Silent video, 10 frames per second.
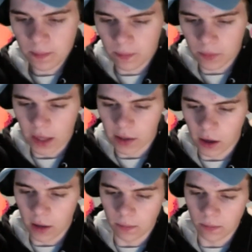
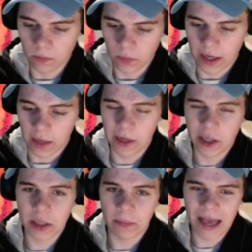That, compared
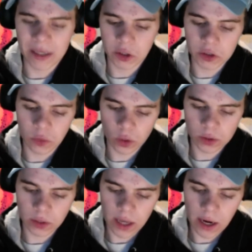to the Masters, it
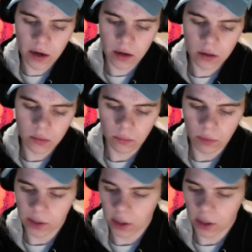wasn't there, but